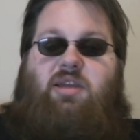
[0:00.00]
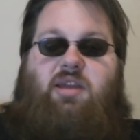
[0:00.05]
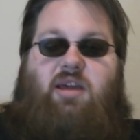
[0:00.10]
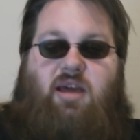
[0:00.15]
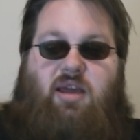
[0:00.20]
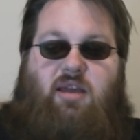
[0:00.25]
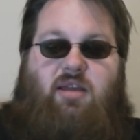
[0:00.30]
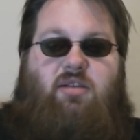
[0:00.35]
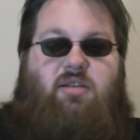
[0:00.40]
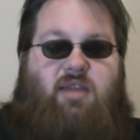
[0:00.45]

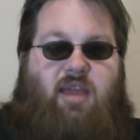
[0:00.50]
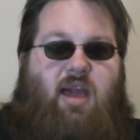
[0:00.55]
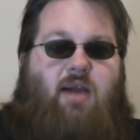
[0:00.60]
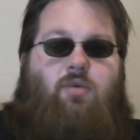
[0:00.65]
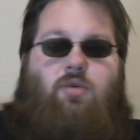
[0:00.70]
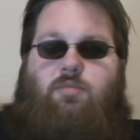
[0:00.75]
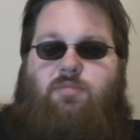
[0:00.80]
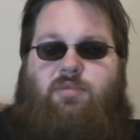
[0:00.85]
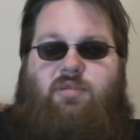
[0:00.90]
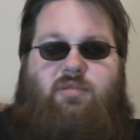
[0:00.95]
Kyle,
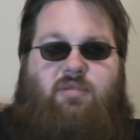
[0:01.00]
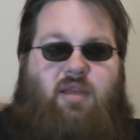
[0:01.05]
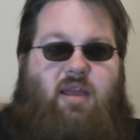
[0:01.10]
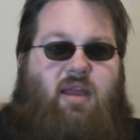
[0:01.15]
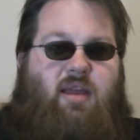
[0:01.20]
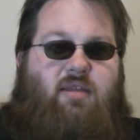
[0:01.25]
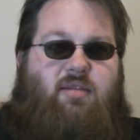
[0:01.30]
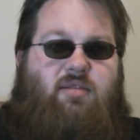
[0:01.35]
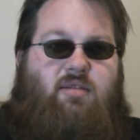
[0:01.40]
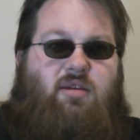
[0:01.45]
Catwoman,
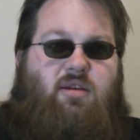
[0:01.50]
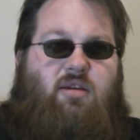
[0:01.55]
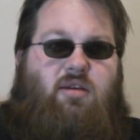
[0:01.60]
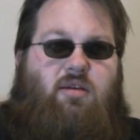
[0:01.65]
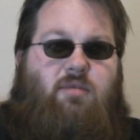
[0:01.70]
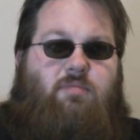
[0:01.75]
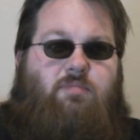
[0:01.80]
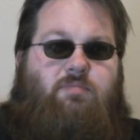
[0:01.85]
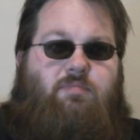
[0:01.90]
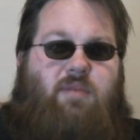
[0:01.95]
and
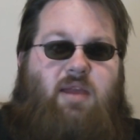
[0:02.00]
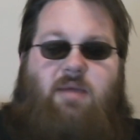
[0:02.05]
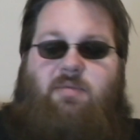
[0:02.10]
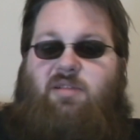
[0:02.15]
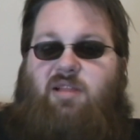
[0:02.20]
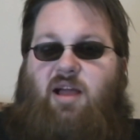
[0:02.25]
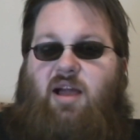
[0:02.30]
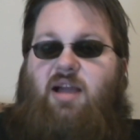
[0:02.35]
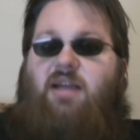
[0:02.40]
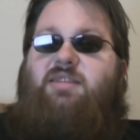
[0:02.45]

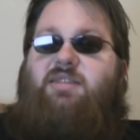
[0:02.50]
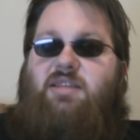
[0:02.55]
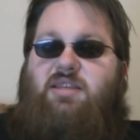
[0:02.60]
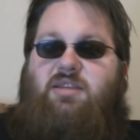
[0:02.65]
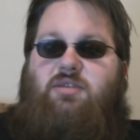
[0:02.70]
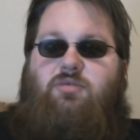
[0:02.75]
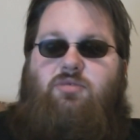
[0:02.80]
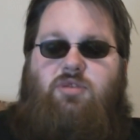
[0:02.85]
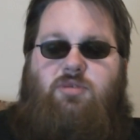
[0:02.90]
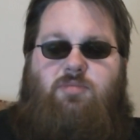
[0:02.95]
Pamela
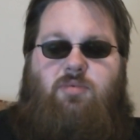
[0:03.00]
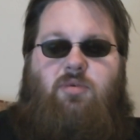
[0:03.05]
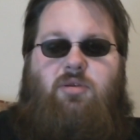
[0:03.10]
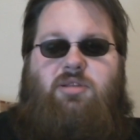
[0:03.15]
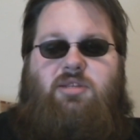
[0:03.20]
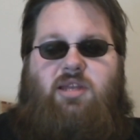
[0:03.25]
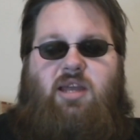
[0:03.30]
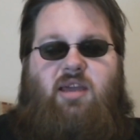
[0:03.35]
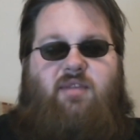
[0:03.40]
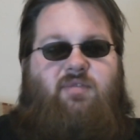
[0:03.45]
Isley, who is
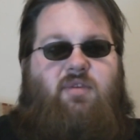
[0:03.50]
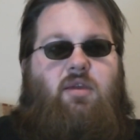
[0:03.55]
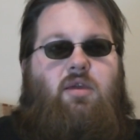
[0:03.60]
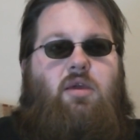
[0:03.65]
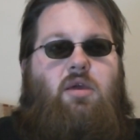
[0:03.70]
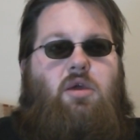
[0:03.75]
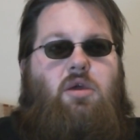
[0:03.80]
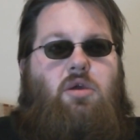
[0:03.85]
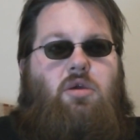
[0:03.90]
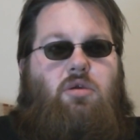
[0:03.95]
Poison Ivy,
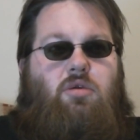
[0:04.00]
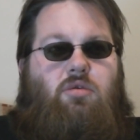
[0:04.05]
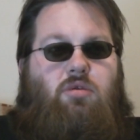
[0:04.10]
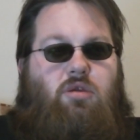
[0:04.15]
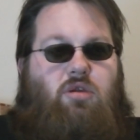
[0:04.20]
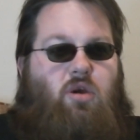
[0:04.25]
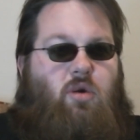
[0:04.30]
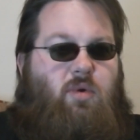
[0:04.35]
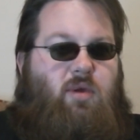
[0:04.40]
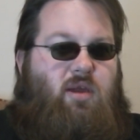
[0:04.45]

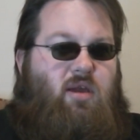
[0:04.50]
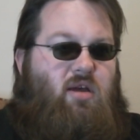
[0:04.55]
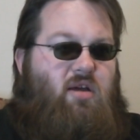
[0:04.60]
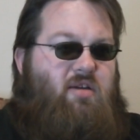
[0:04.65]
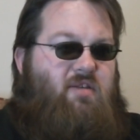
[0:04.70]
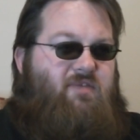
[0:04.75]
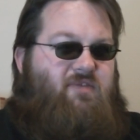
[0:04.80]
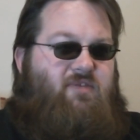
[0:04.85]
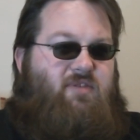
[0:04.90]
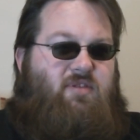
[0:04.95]
going
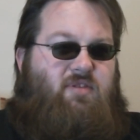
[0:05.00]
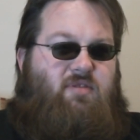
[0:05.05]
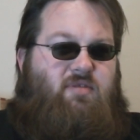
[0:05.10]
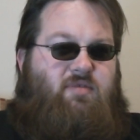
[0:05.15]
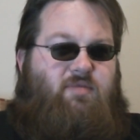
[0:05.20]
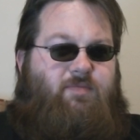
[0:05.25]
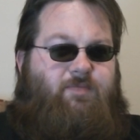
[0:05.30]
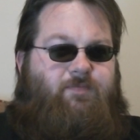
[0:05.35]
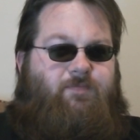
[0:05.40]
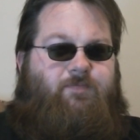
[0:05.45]
off
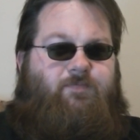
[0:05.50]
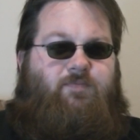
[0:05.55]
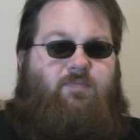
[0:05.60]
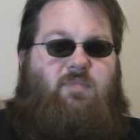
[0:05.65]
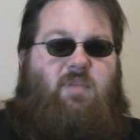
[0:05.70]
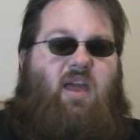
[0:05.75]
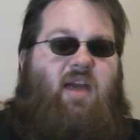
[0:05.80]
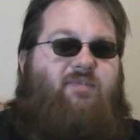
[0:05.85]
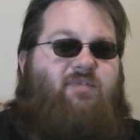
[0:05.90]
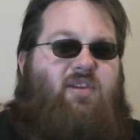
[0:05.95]
and
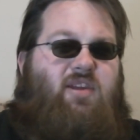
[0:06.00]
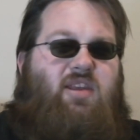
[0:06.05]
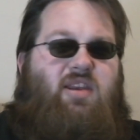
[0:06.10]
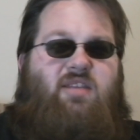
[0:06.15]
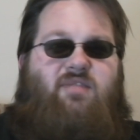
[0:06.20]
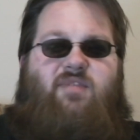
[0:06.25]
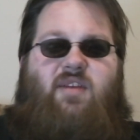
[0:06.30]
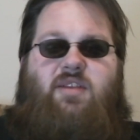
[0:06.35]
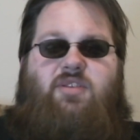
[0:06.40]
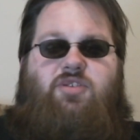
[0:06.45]
having an
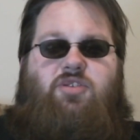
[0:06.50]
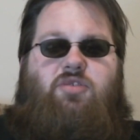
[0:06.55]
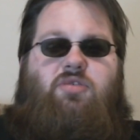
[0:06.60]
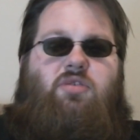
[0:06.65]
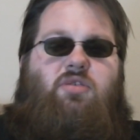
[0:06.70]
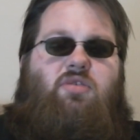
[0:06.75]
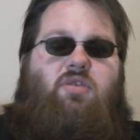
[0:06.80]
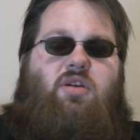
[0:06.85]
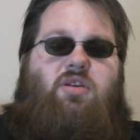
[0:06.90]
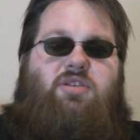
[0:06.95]
adventure
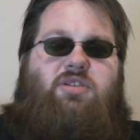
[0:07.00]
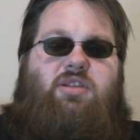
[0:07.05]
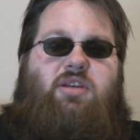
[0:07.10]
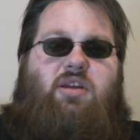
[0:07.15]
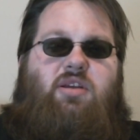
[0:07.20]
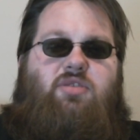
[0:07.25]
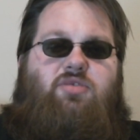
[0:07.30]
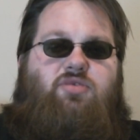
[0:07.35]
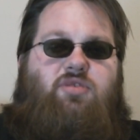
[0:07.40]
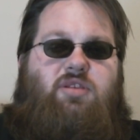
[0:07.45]
across the
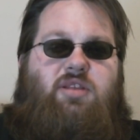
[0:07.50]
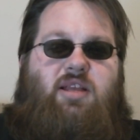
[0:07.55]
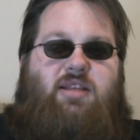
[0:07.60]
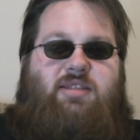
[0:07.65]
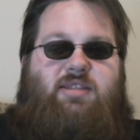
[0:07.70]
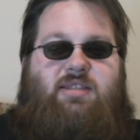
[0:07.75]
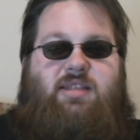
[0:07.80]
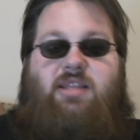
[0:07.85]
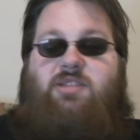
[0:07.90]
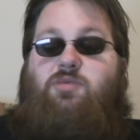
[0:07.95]
country.
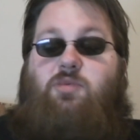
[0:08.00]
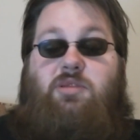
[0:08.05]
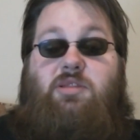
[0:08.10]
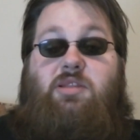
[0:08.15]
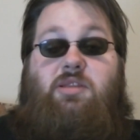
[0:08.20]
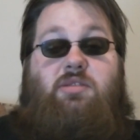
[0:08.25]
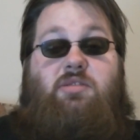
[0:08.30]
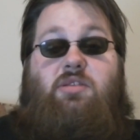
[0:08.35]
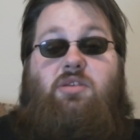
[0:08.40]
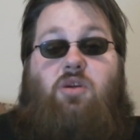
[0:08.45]
That's what
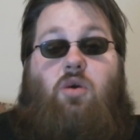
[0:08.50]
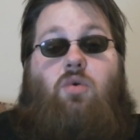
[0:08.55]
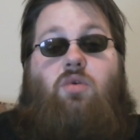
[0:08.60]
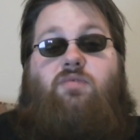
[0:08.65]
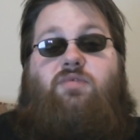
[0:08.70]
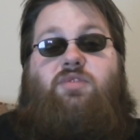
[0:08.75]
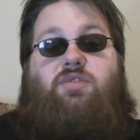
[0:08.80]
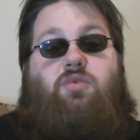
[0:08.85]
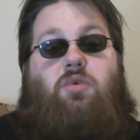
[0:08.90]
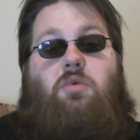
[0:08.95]
the core
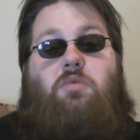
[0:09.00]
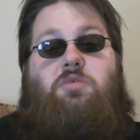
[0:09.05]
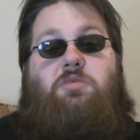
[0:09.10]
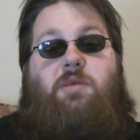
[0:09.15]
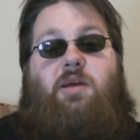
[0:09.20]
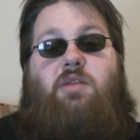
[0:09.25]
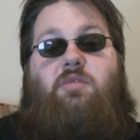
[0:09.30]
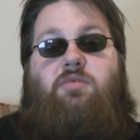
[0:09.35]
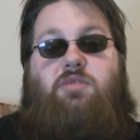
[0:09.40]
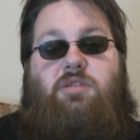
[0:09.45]
of the story was
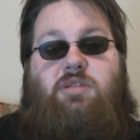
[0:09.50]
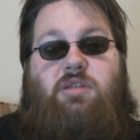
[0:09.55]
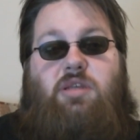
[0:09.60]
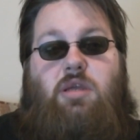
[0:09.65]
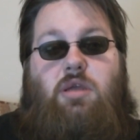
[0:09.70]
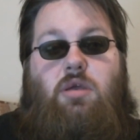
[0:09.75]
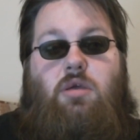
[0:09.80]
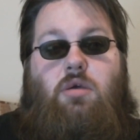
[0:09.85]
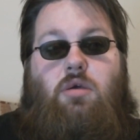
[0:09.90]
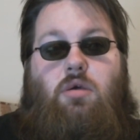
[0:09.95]
about. It was
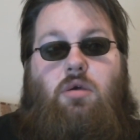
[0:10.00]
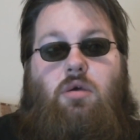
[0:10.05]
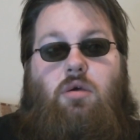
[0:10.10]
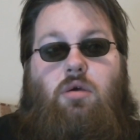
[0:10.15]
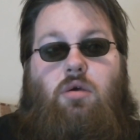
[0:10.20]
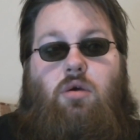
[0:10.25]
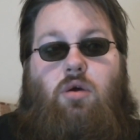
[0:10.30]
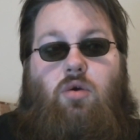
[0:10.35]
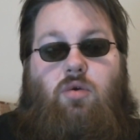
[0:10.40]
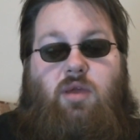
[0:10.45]

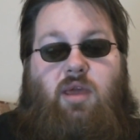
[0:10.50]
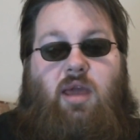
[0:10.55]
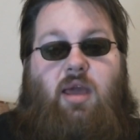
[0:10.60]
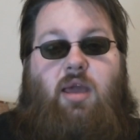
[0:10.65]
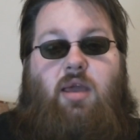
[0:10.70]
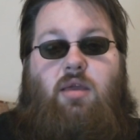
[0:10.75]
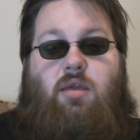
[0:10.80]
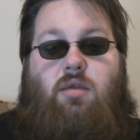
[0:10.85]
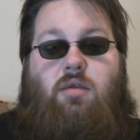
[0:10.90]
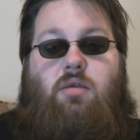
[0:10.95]

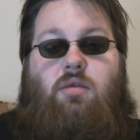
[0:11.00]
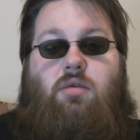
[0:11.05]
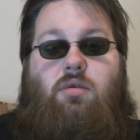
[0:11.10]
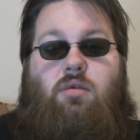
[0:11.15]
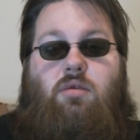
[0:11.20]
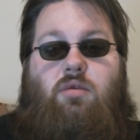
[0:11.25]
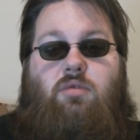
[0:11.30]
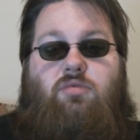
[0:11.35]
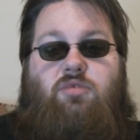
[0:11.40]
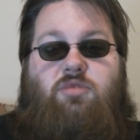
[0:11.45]
okay.
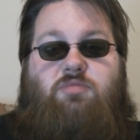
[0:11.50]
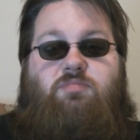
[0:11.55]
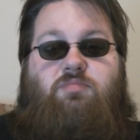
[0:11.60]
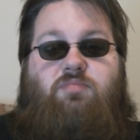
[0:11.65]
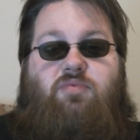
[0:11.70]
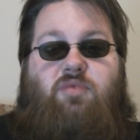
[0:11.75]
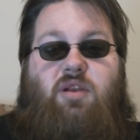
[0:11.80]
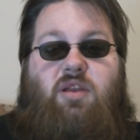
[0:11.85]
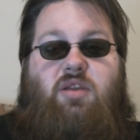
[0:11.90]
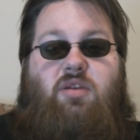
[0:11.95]
It was
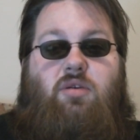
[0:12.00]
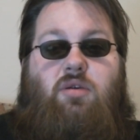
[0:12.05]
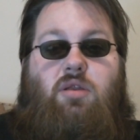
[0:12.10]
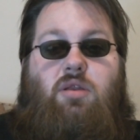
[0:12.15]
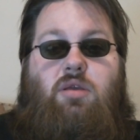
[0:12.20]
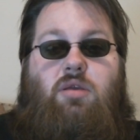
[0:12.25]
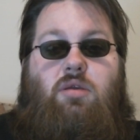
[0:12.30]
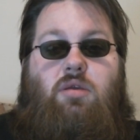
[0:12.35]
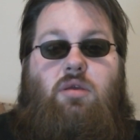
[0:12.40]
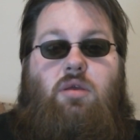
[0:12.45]
pretty
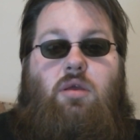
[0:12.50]
good.